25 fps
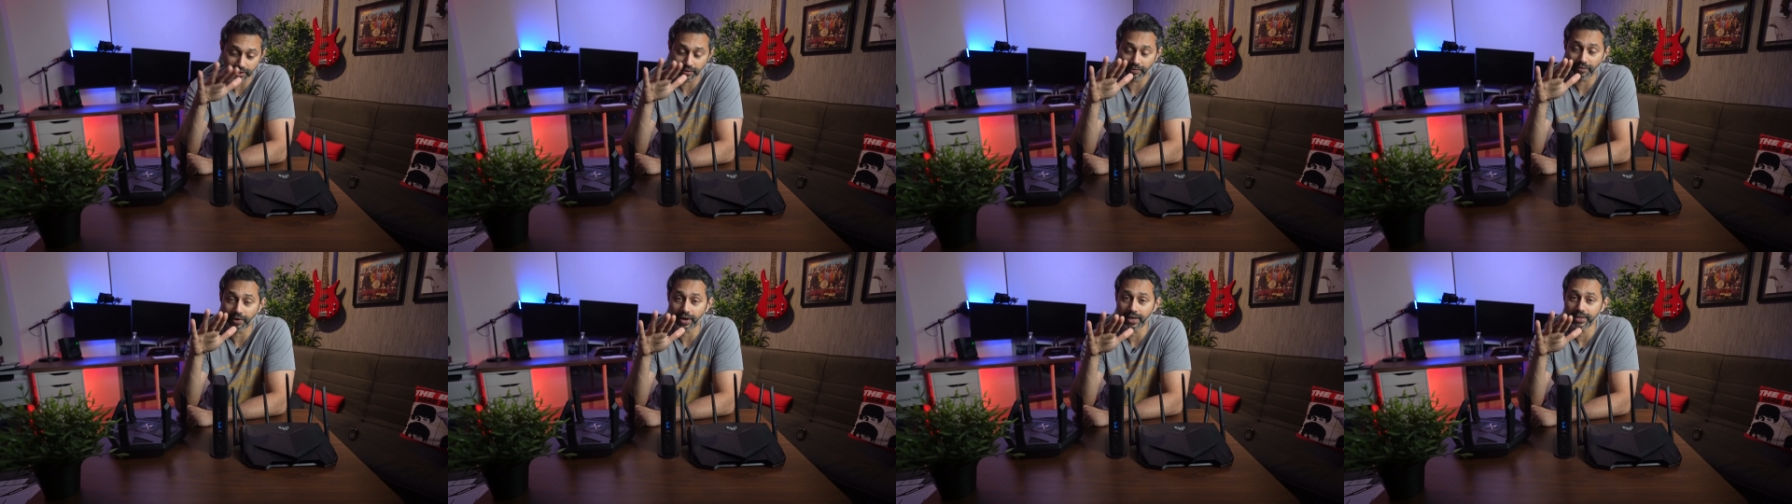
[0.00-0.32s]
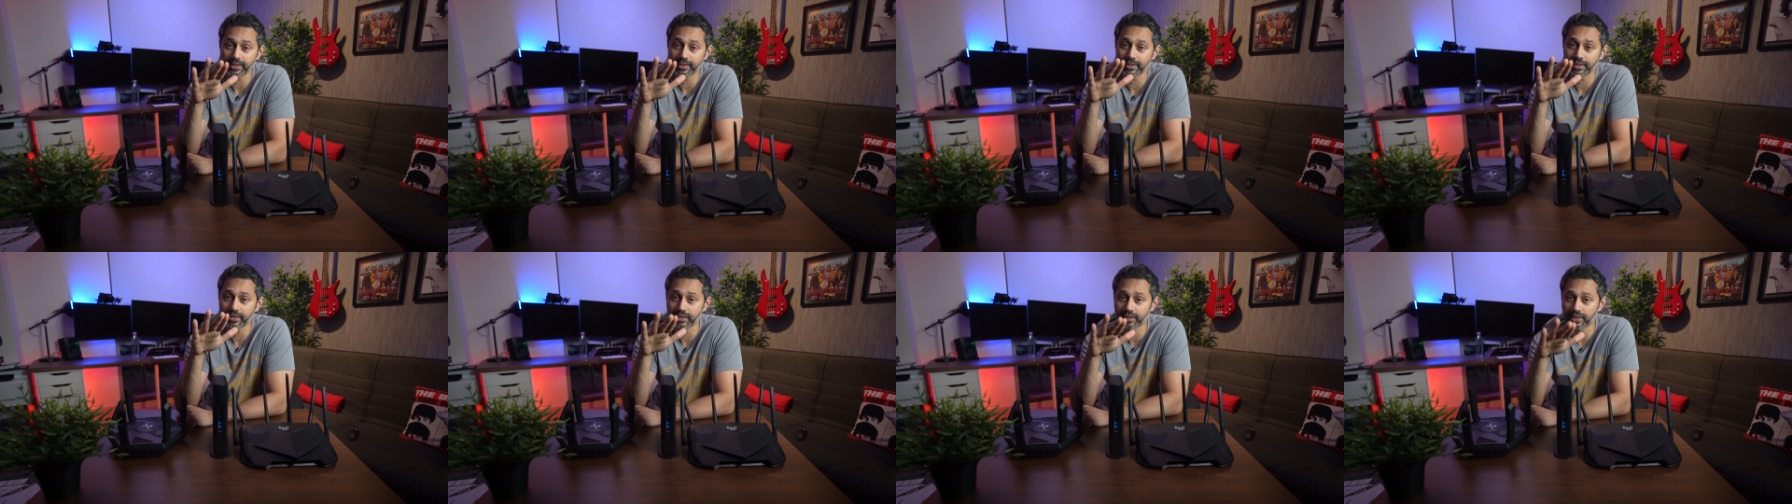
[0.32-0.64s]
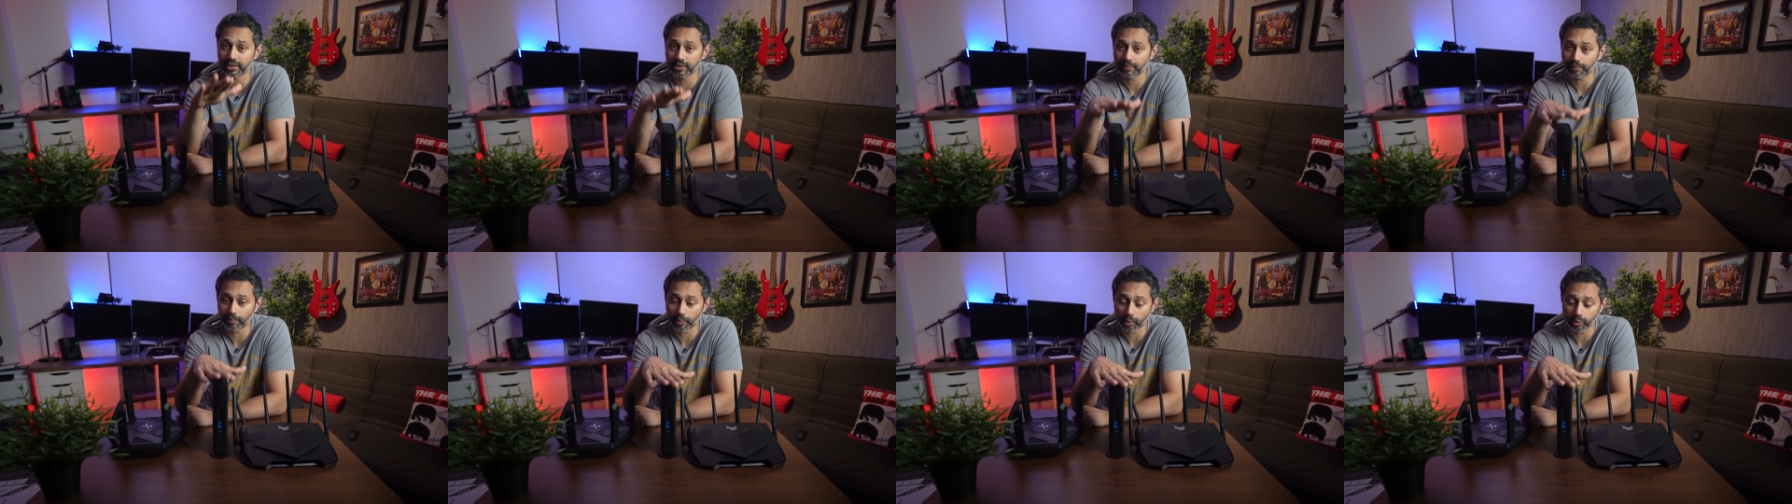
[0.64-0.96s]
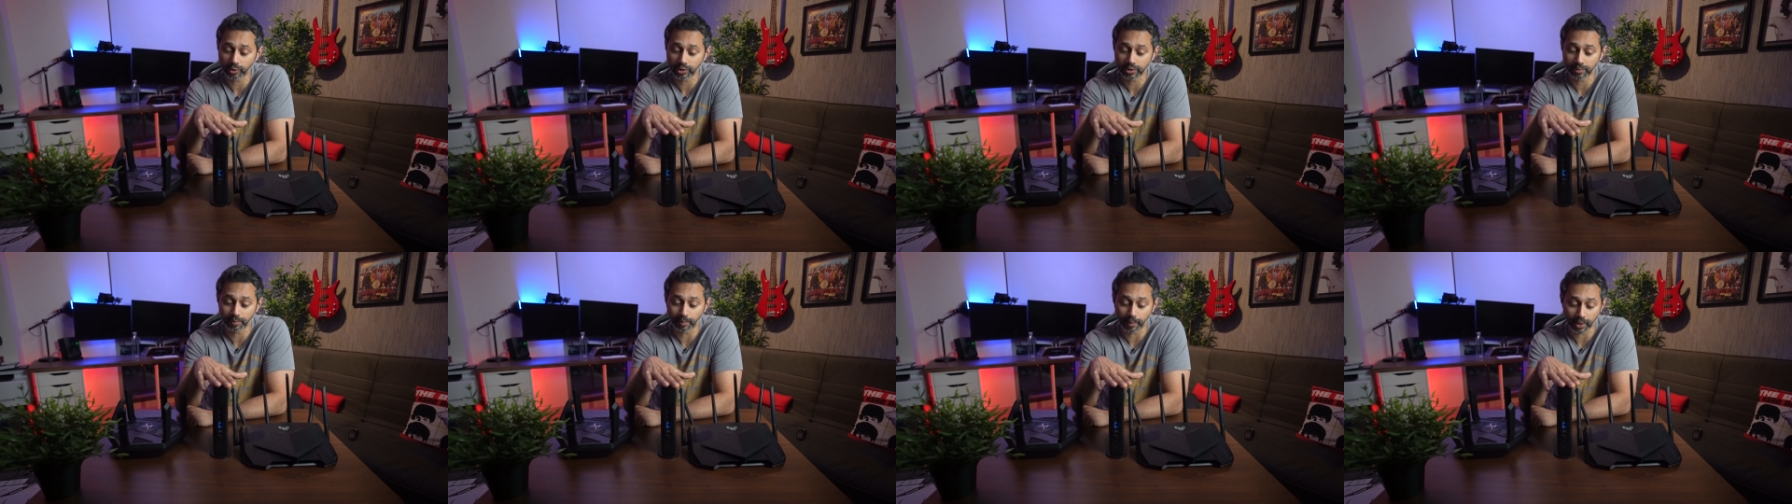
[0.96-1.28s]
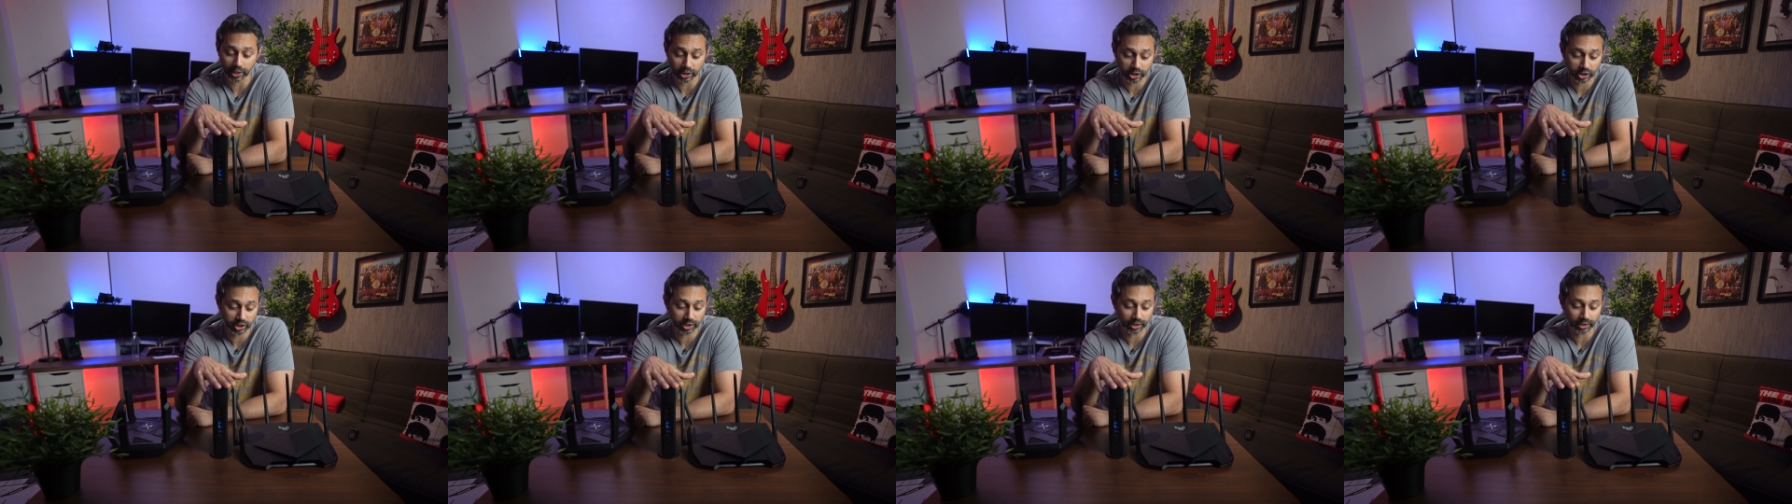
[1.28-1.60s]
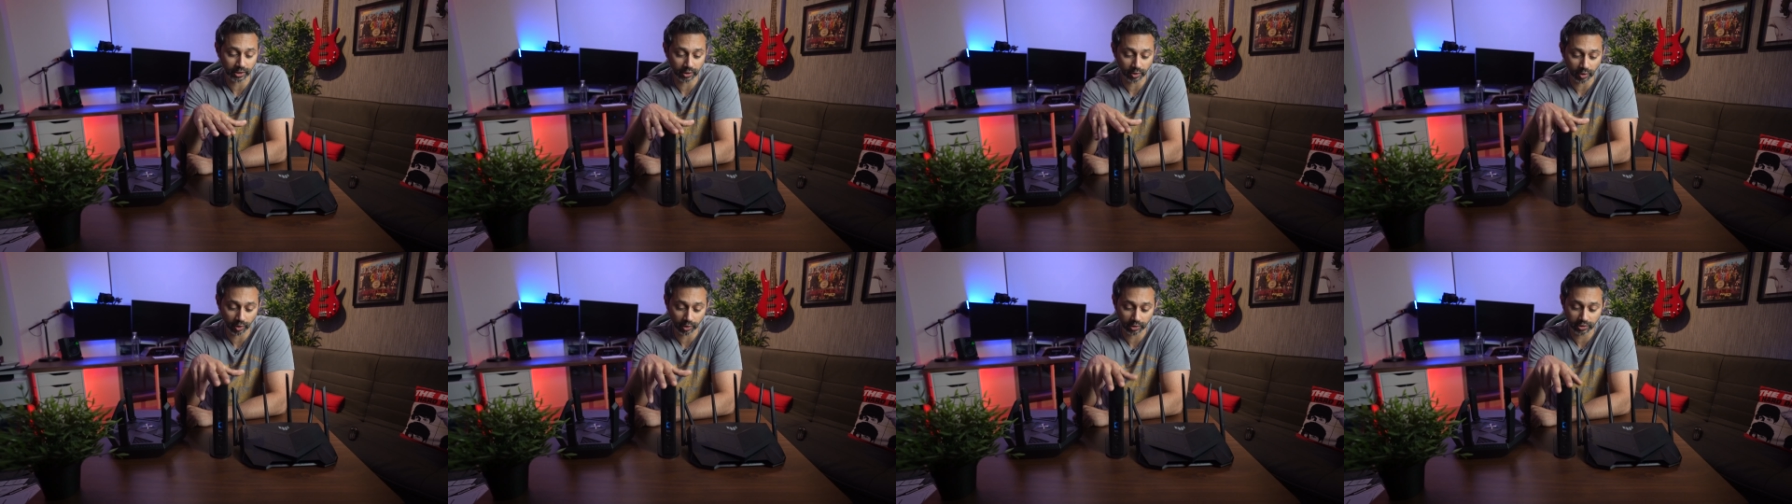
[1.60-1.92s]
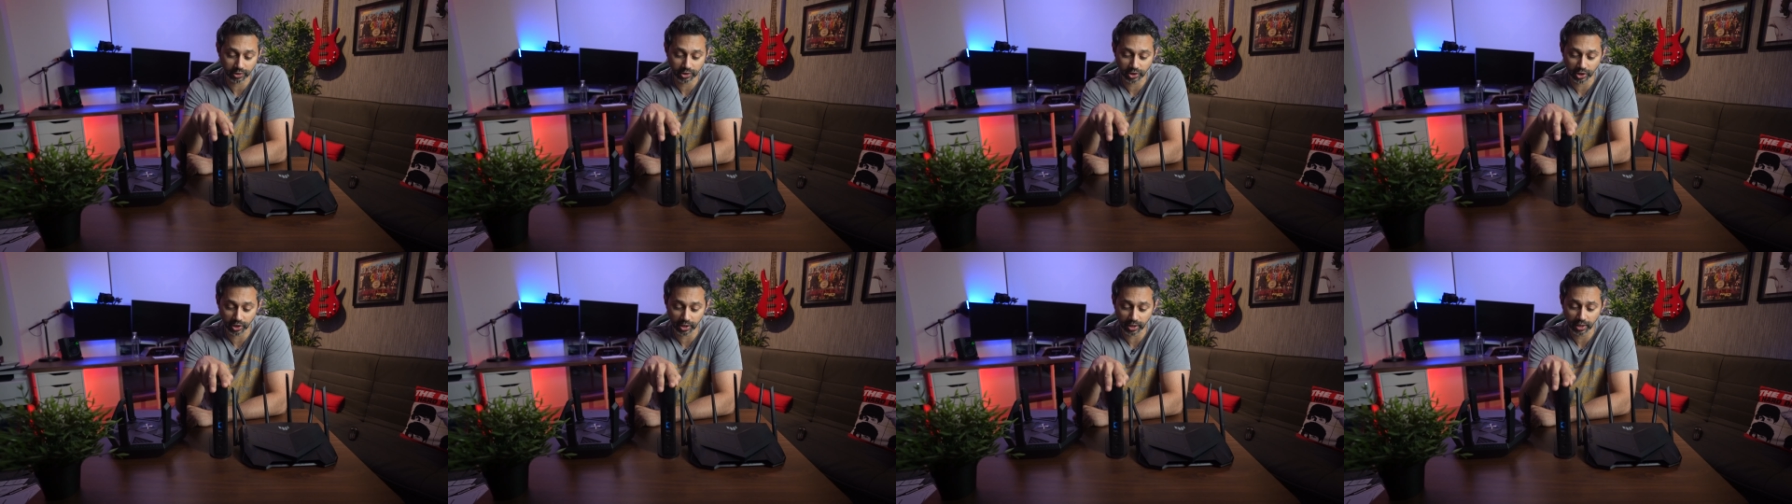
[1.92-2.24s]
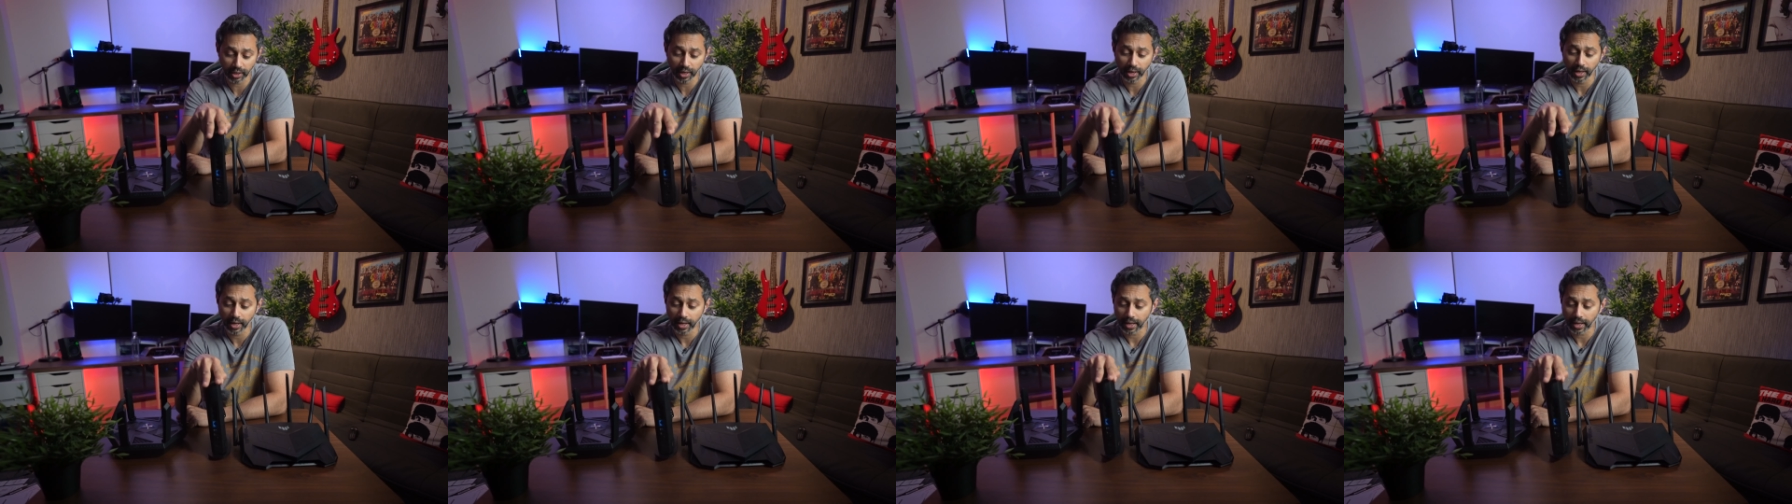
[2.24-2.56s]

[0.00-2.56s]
devices supports mesh technology,